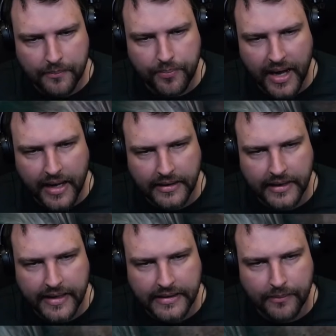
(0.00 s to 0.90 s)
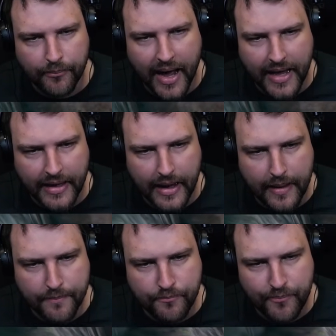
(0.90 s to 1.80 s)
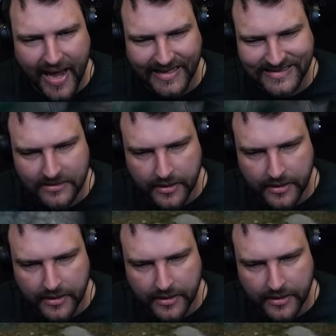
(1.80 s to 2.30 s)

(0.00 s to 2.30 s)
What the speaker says: played in my best...